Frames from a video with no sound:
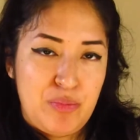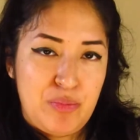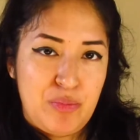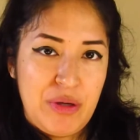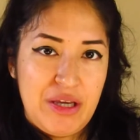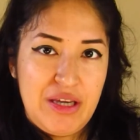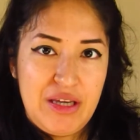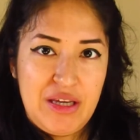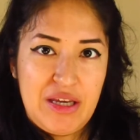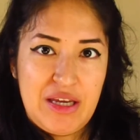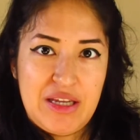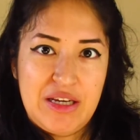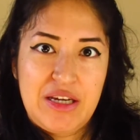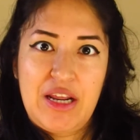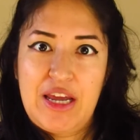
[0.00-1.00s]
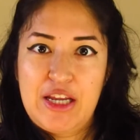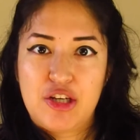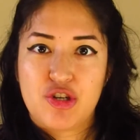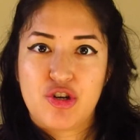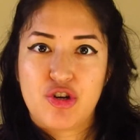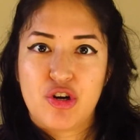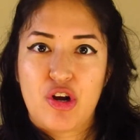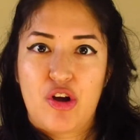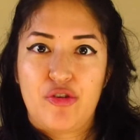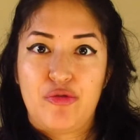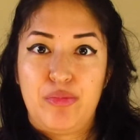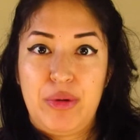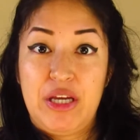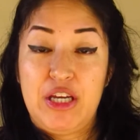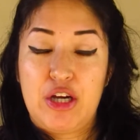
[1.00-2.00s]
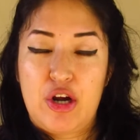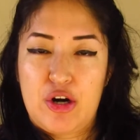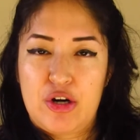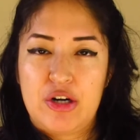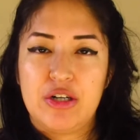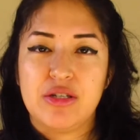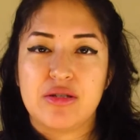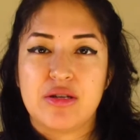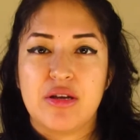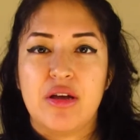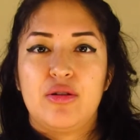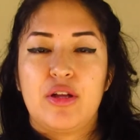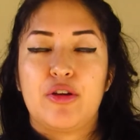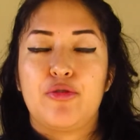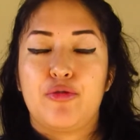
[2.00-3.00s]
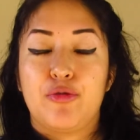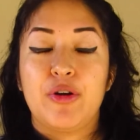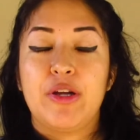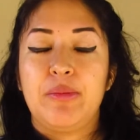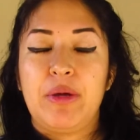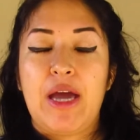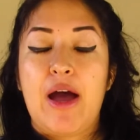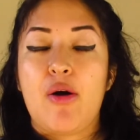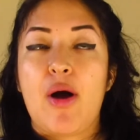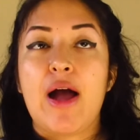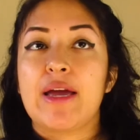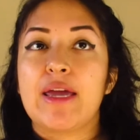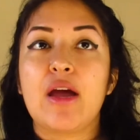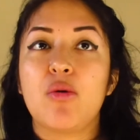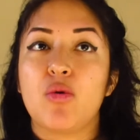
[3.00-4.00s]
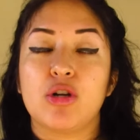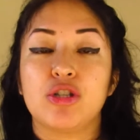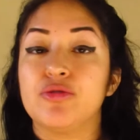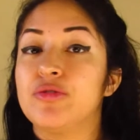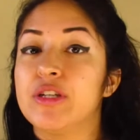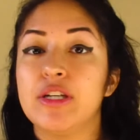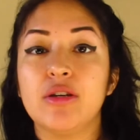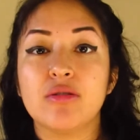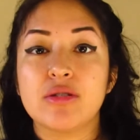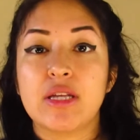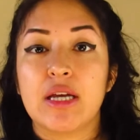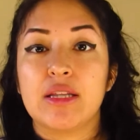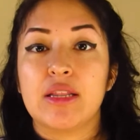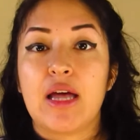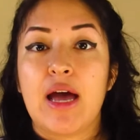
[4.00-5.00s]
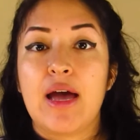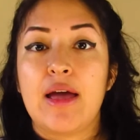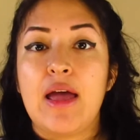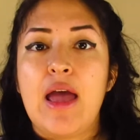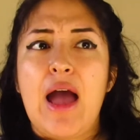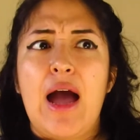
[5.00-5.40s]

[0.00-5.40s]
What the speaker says: being in danger of being hurt like freak me out. I can't watch videos like that.